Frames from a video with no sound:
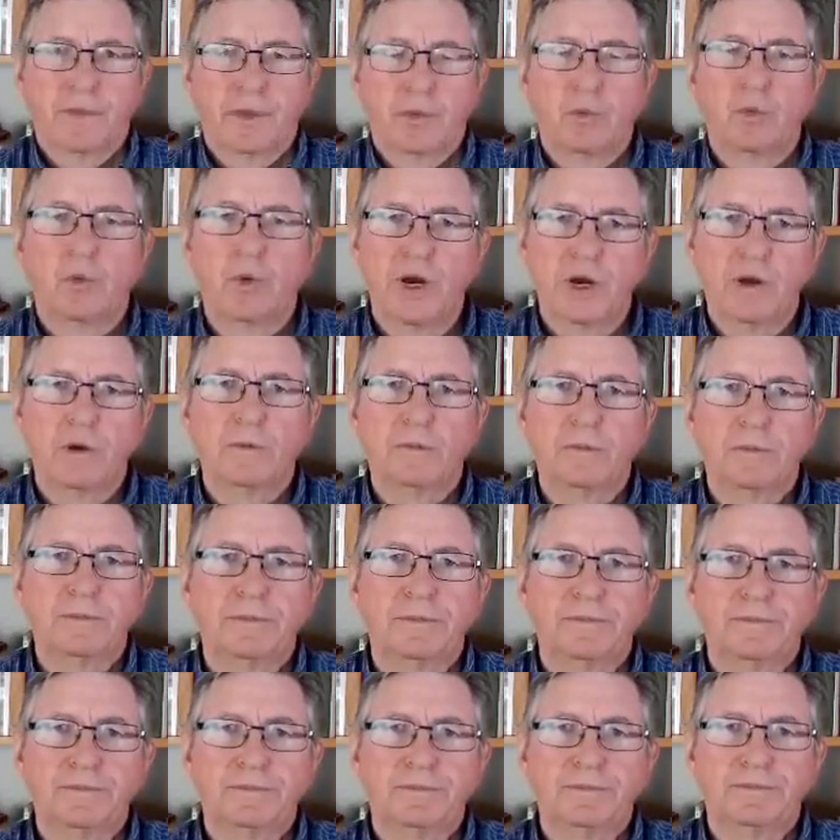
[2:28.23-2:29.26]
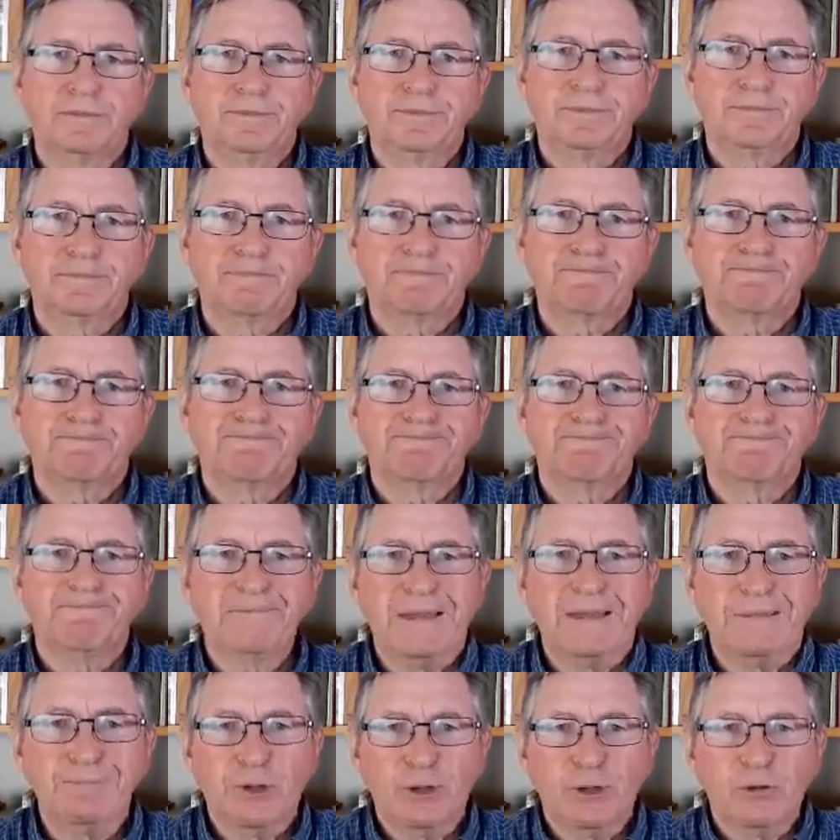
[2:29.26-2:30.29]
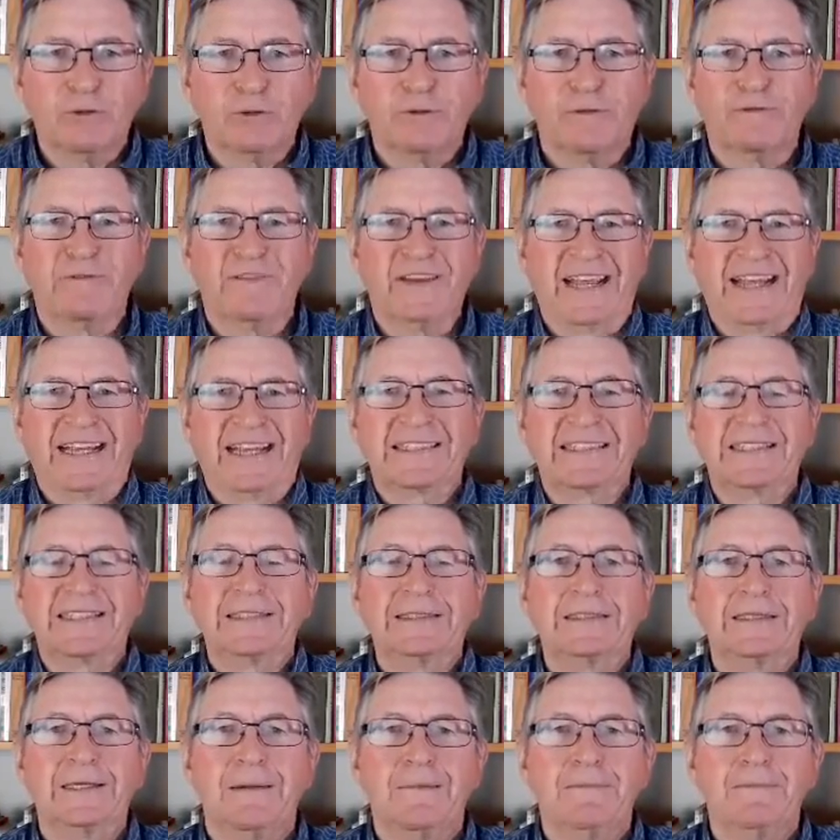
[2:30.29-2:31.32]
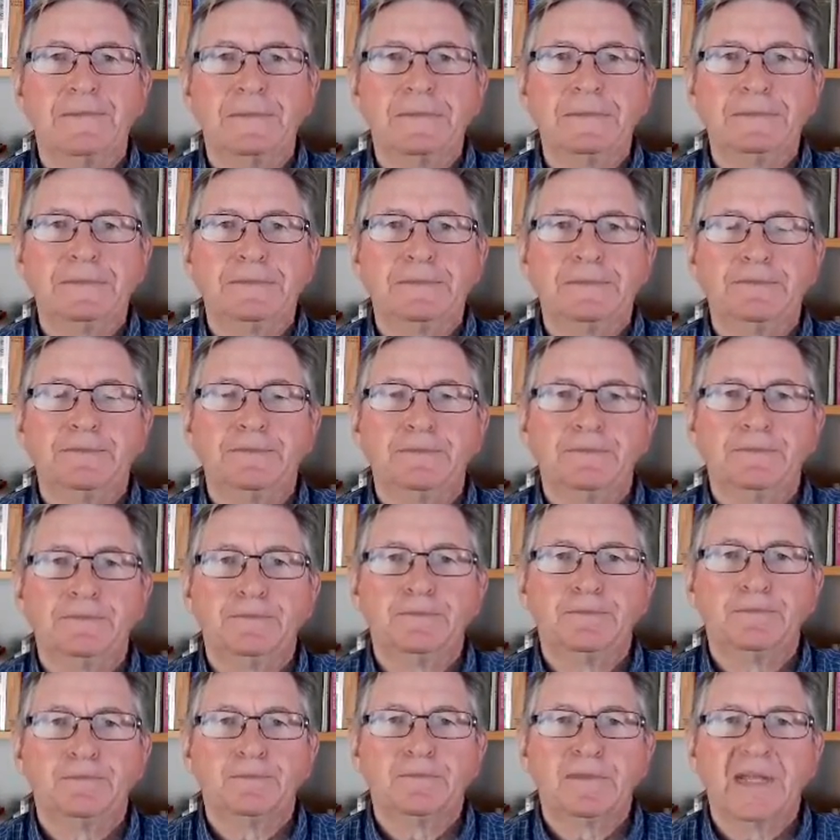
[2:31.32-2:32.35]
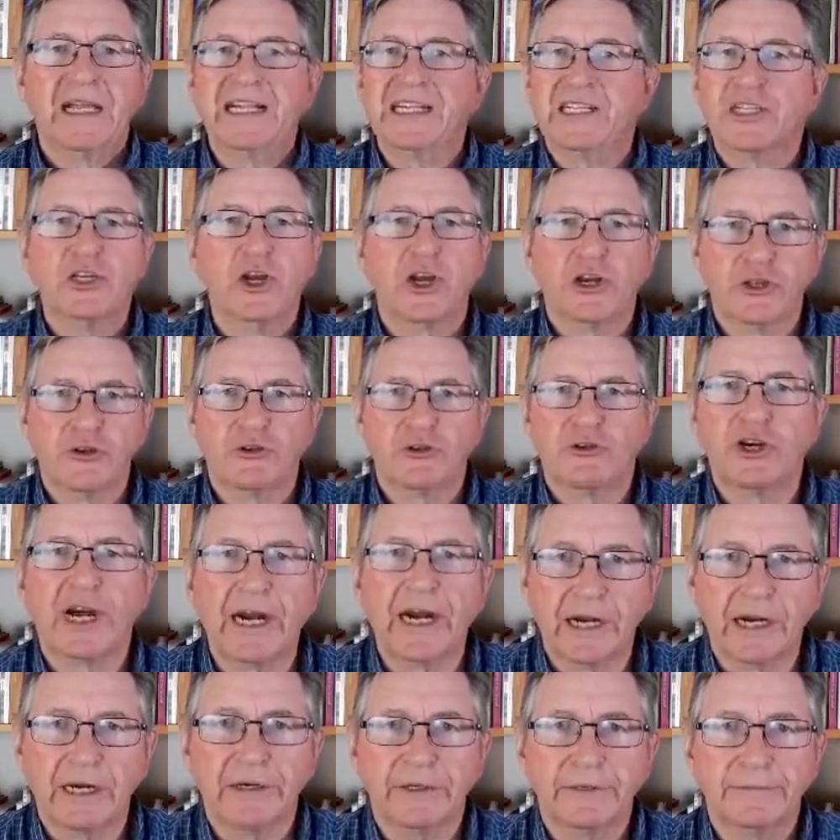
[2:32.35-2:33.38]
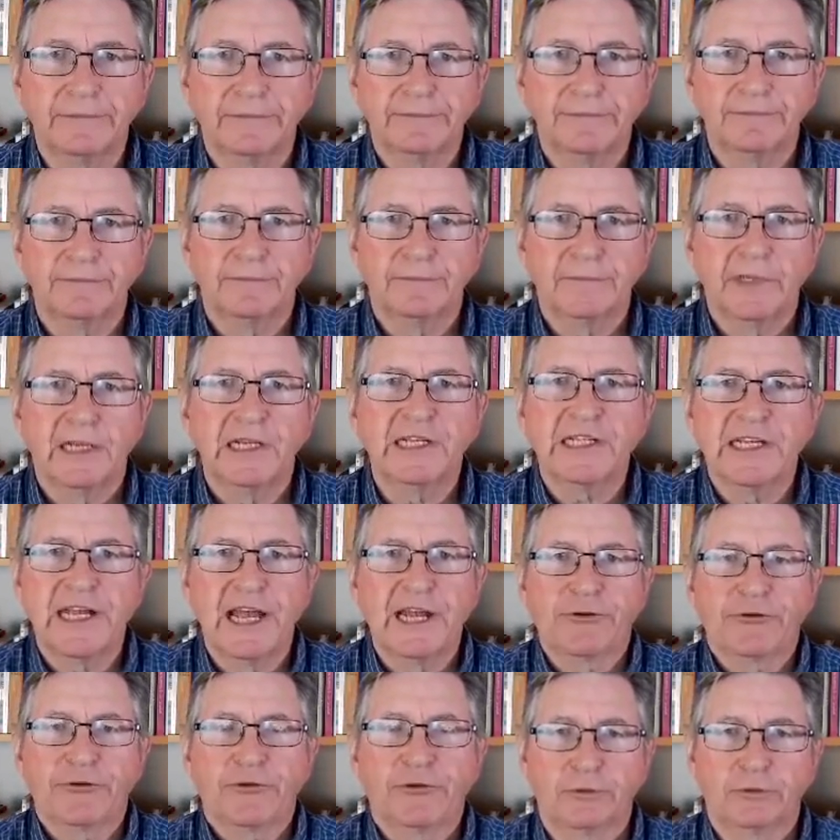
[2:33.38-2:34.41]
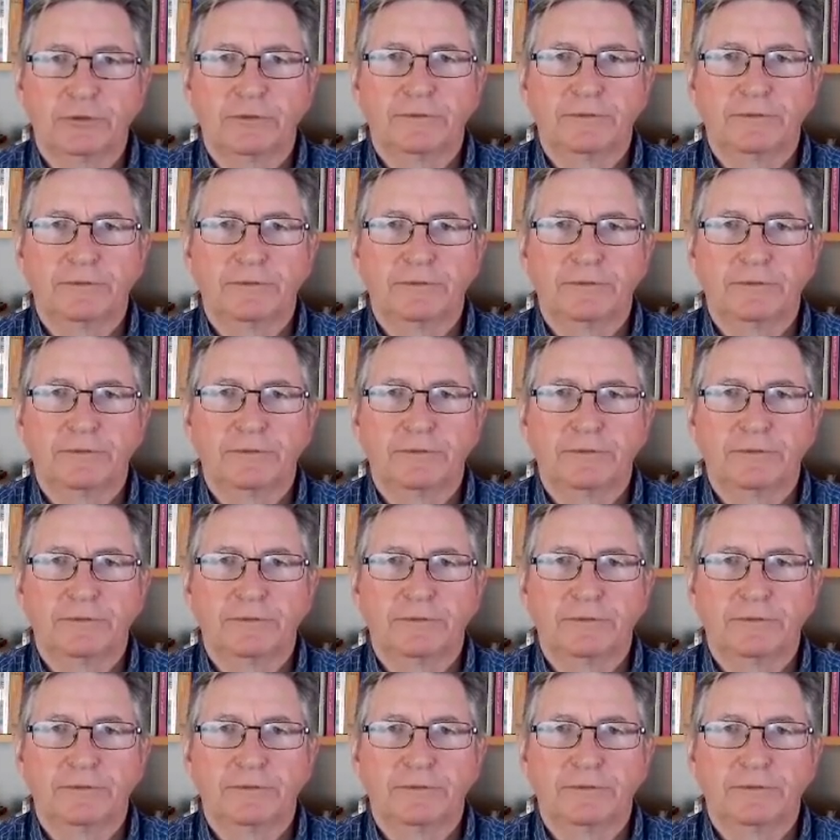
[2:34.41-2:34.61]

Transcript: Well, important fact, it's not a drug. It's natural.